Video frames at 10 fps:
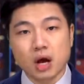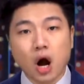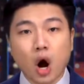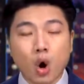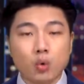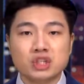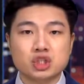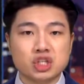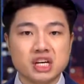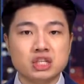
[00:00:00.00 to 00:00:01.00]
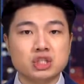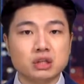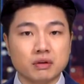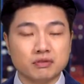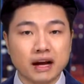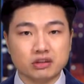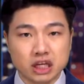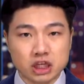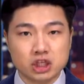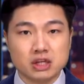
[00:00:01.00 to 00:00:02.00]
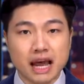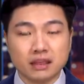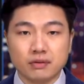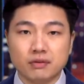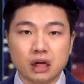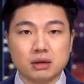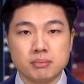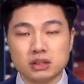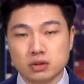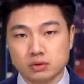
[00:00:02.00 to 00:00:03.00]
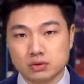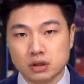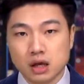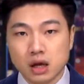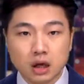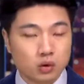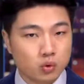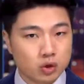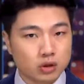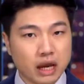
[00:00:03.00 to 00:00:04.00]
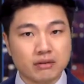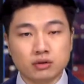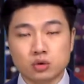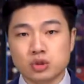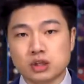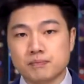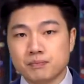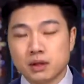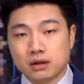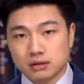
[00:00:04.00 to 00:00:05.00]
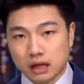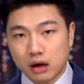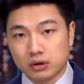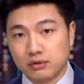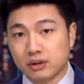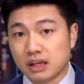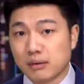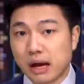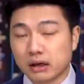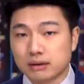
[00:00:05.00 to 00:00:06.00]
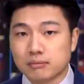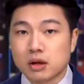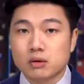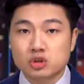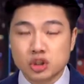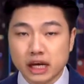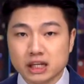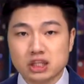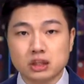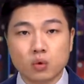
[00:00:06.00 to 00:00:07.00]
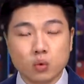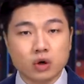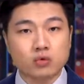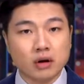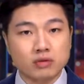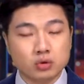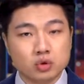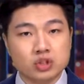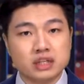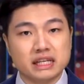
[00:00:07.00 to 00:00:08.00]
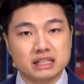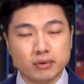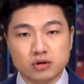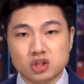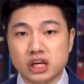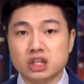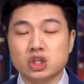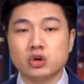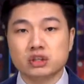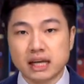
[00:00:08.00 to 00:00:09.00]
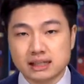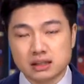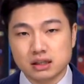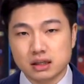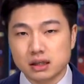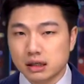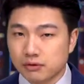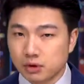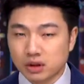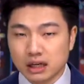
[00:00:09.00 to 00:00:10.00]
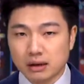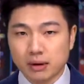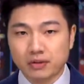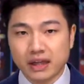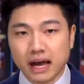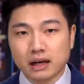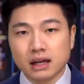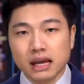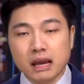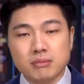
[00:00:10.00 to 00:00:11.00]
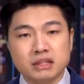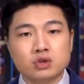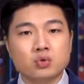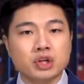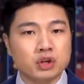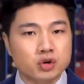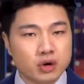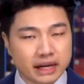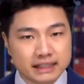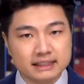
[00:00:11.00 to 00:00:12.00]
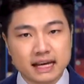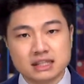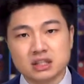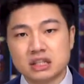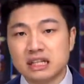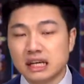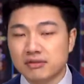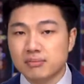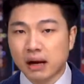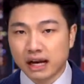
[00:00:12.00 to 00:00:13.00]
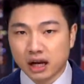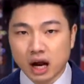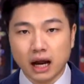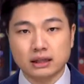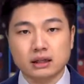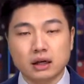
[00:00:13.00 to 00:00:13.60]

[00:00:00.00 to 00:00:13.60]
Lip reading: always changing the foundation and the fundamentals. The word evolution, now if you think about it, changing the word revolution is about changing your destiny. If you think about that, it means recreating destiny given by God.